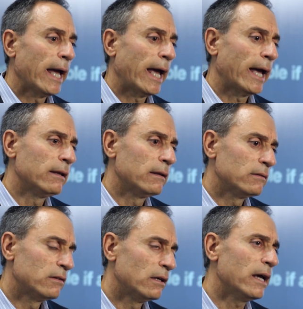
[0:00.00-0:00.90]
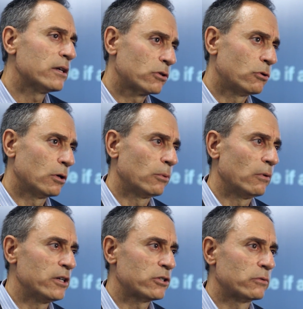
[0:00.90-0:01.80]
And today, as a
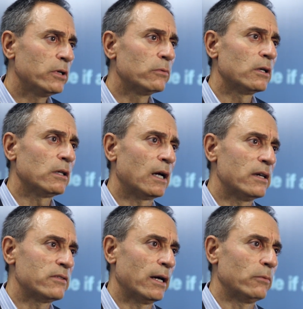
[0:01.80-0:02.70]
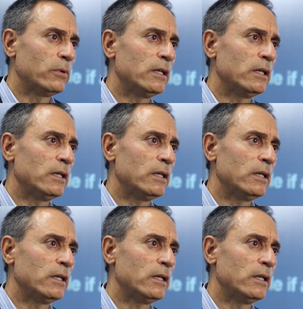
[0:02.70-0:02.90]
corporation, we realize that we